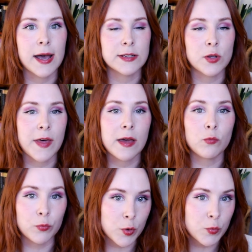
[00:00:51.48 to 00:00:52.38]
so that
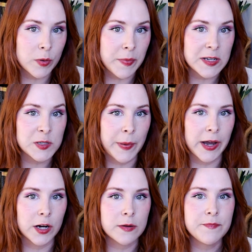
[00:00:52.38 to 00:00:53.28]
Rune would be
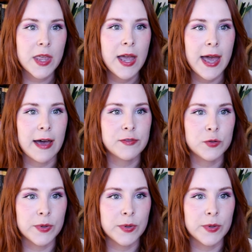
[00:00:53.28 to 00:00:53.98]
spared. After